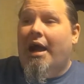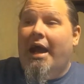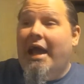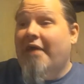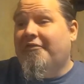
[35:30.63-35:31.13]

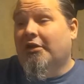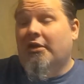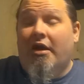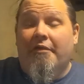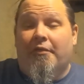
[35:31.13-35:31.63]
I have to
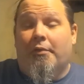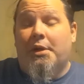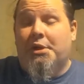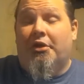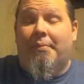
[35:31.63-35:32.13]
love
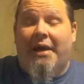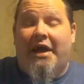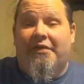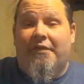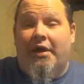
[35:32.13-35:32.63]
original
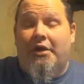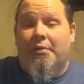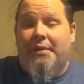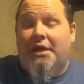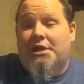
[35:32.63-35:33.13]

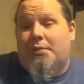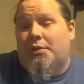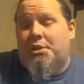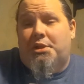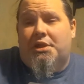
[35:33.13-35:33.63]
Pathfinder because it
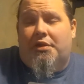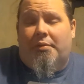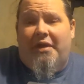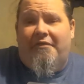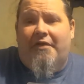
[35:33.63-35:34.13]
was just
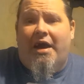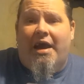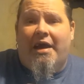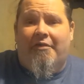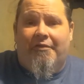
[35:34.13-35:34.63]

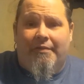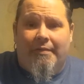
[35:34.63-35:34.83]
3.5.